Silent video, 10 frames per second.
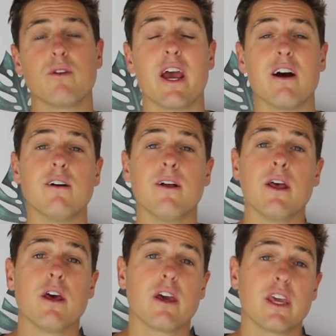Now,
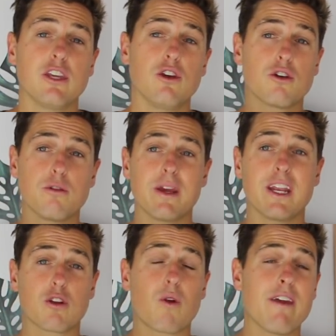you could be
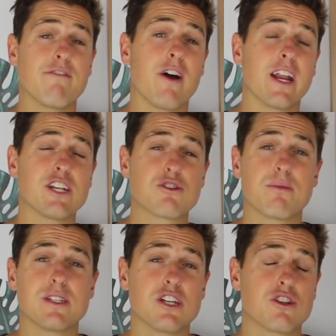in a great financial
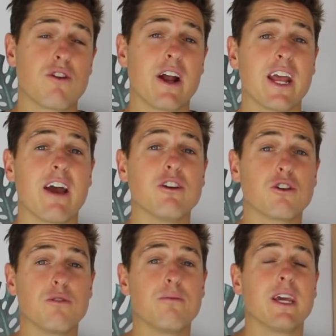position right now, you
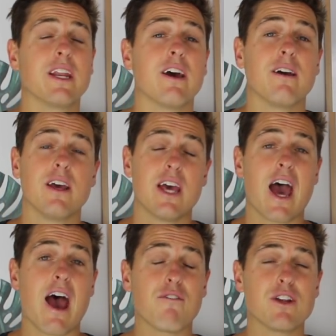could be in an
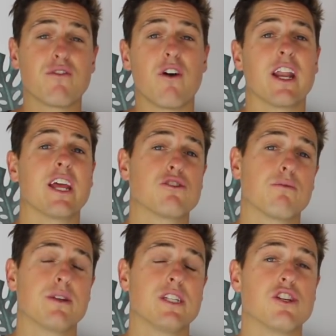average
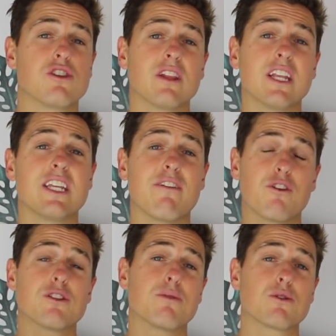financial position. The
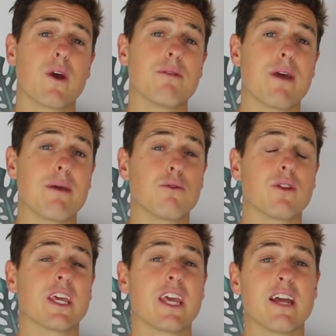difference between people that